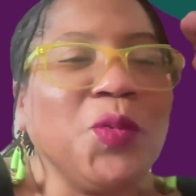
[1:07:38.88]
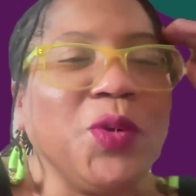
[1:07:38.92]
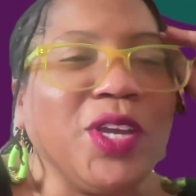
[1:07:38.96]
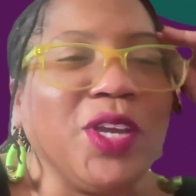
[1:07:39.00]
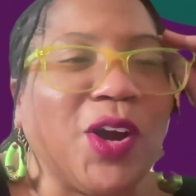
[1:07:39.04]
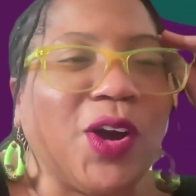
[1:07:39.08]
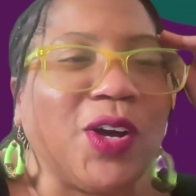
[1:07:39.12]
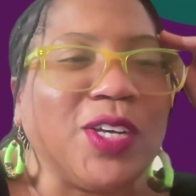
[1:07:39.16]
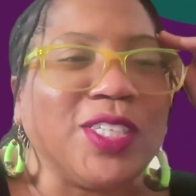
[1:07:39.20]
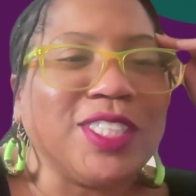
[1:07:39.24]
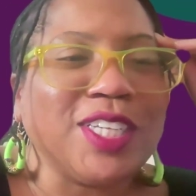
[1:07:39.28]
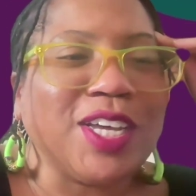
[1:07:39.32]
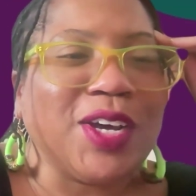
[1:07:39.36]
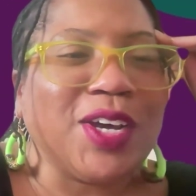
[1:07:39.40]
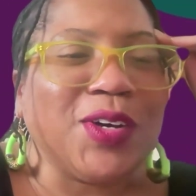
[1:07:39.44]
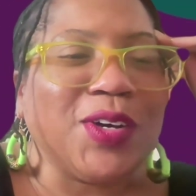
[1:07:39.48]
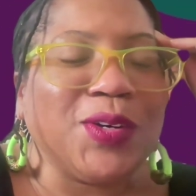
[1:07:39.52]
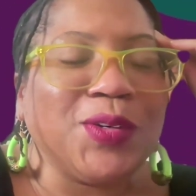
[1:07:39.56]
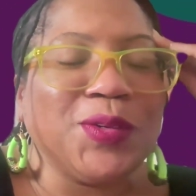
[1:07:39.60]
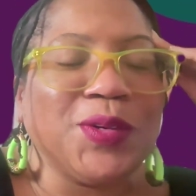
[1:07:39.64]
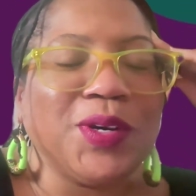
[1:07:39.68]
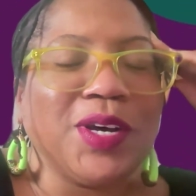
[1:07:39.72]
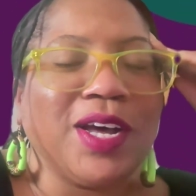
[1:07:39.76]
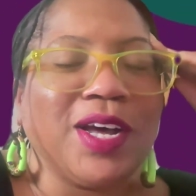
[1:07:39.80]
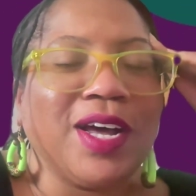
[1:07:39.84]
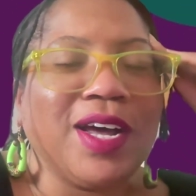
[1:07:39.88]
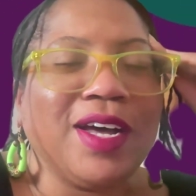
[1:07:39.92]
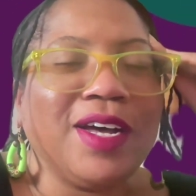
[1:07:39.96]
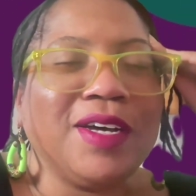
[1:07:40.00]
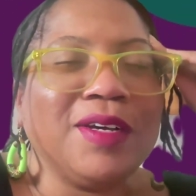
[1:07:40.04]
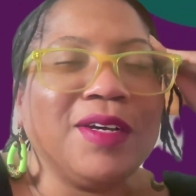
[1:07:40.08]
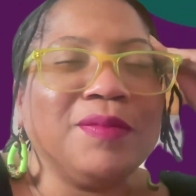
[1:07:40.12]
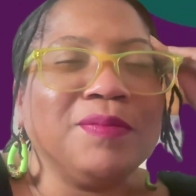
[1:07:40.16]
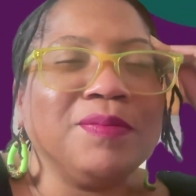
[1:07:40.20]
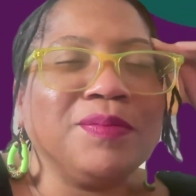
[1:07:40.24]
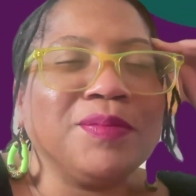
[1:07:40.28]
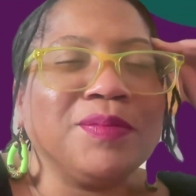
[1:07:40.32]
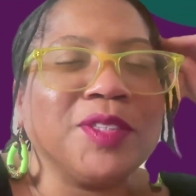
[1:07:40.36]
We also,
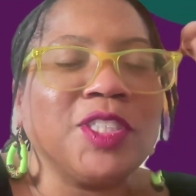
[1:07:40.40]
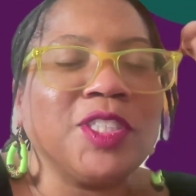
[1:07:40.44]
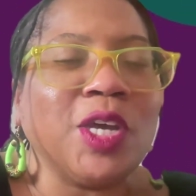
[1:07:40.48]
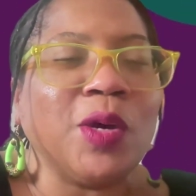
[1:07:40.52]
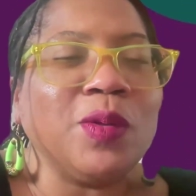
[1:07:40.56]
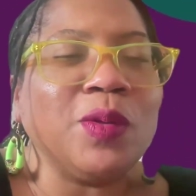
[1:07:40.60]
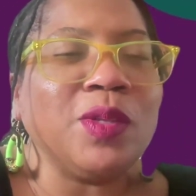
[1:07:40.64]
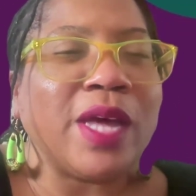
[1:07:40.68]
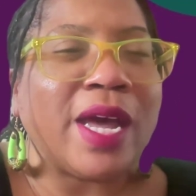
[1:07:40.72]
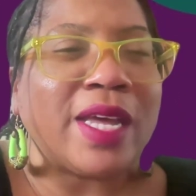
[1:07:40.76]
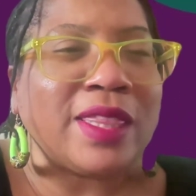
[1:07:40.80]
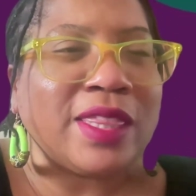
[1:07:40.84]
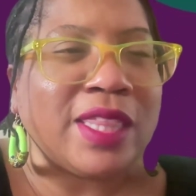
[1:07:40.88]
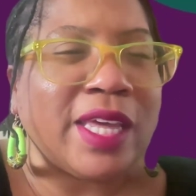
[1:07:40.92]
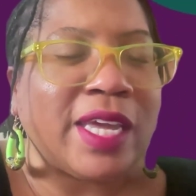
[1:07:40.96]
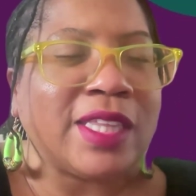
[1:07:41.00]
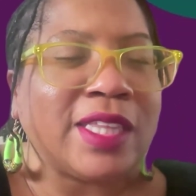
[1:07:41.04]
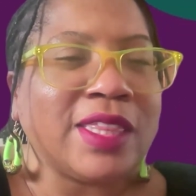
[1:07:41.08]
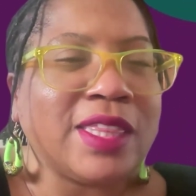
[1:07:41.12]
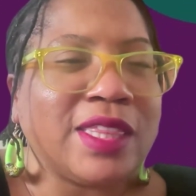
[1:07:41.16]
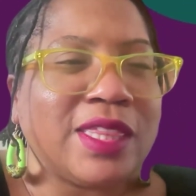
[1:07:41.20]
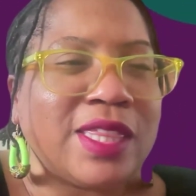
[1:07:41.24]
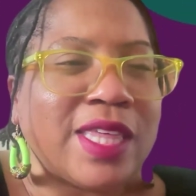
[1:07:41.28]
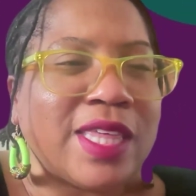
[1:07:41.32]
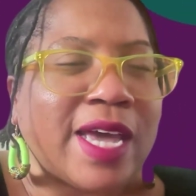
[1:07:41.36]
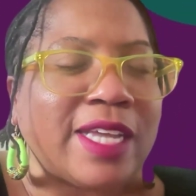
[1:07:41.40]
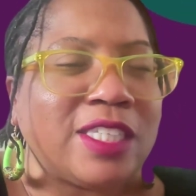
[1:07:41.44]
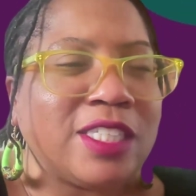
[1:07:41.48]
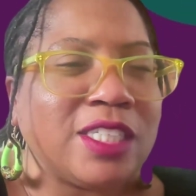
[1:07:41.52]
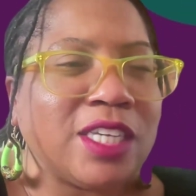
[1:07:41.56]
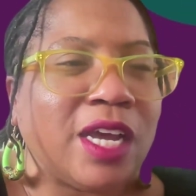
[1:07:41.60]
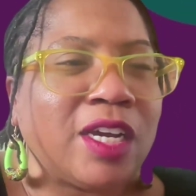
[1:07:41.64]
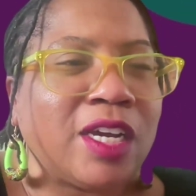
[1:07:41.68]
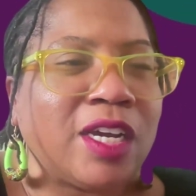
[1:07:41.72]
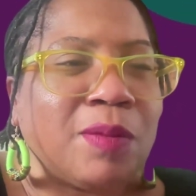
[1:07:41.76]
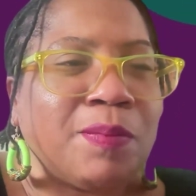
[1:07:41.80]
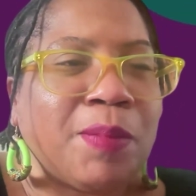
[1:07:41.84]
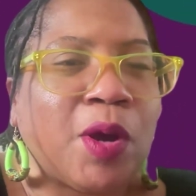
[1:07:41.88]
so I think
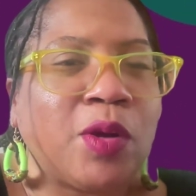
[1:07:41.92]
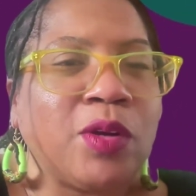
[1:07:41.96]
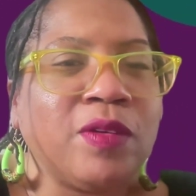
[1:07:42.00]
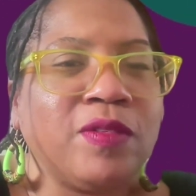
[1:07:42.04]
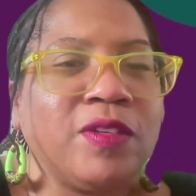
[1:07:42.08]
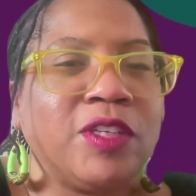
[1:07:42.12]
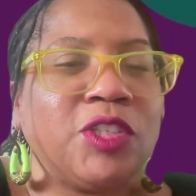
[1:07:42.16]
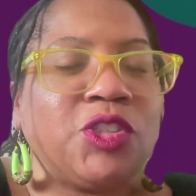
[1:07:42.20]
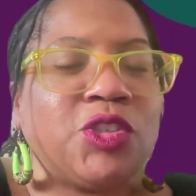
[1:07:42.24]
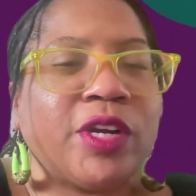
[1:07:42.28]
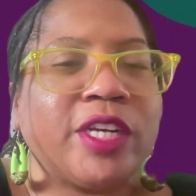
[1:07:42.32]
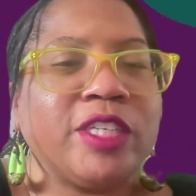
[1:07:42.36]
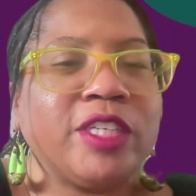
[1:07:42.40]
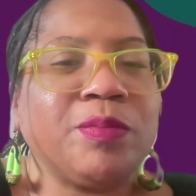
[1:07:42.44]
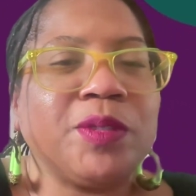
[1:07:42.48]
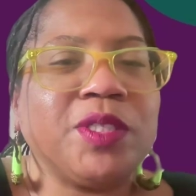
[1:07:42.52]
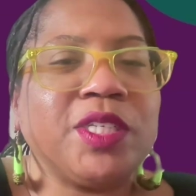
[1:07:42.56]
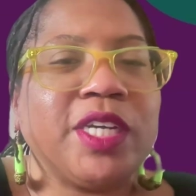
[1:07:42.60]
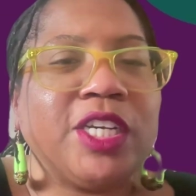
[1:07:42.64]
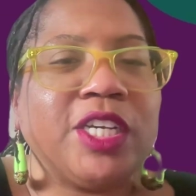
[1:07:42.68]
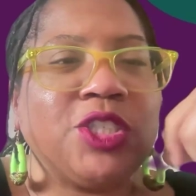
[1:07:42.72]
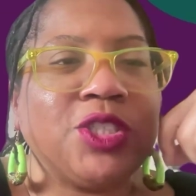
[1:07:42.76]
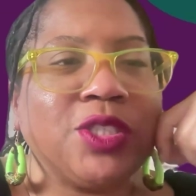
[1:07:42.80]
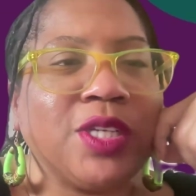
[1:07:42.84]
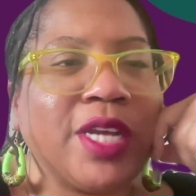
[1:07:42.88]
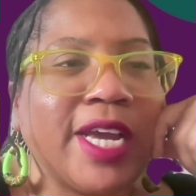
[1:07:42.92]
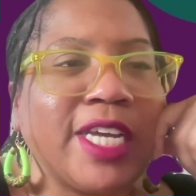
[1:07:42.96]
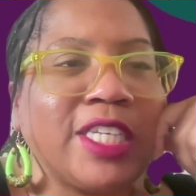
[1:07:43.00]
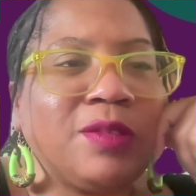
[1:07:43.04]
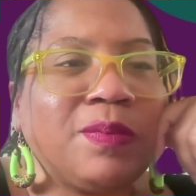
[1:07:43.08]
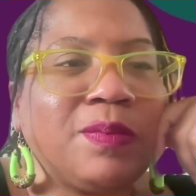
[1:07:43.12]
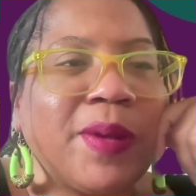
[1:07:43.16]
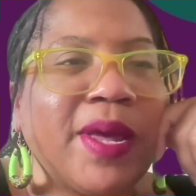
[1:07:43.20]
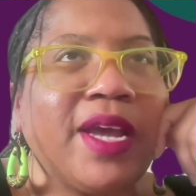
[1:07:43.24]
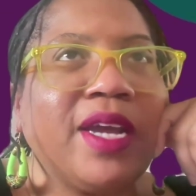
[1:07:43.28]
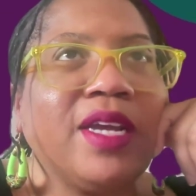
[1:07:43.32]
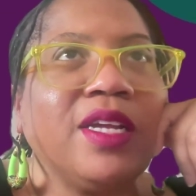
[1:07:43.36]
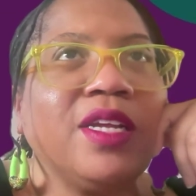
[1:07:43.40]
that's a component of the transportation
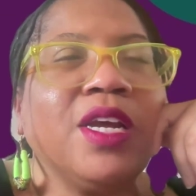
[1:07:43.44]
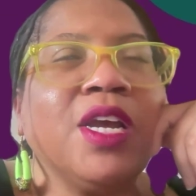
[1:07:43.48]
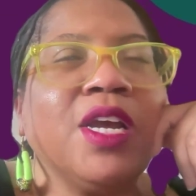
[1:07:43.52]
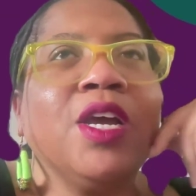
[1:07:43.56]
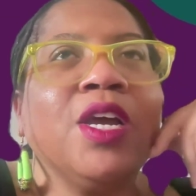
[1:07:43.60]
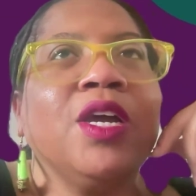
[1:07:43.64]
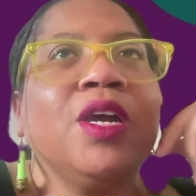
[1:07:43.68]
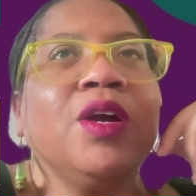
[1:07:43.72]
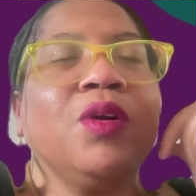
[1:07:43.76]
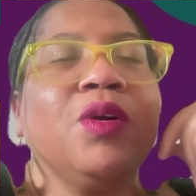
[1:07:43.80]
aspect.